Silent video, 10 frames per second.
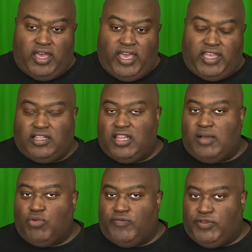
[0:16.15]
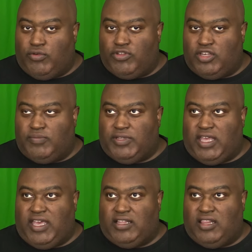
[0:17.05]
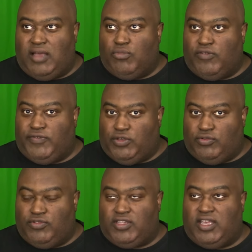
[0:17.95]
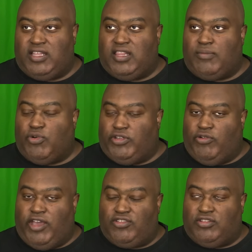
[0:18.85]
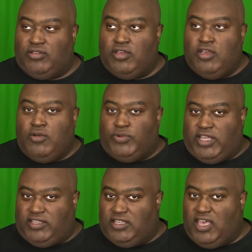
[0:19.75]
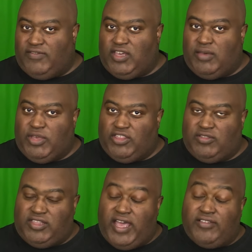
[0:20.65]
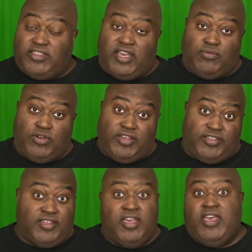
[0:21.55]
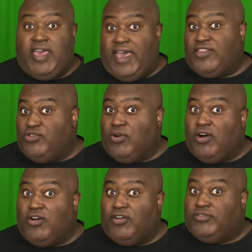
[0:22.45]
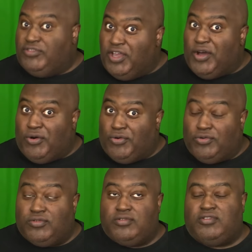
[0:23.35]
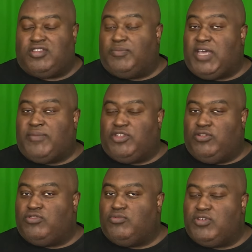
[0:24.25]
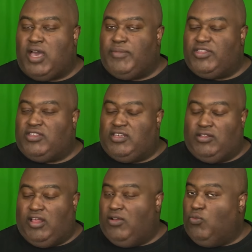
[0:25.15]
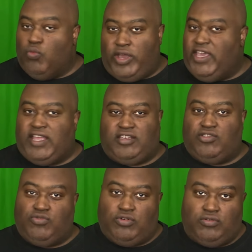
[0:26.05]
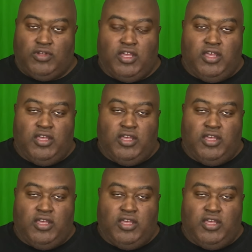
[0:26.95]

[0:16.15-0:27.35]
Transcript: I had a lot more viewership, and I had a lot more views, and I had a lot more interaction when I did have comments. The downside was, as you all know, sometimes the YouTube comments can get way out of control.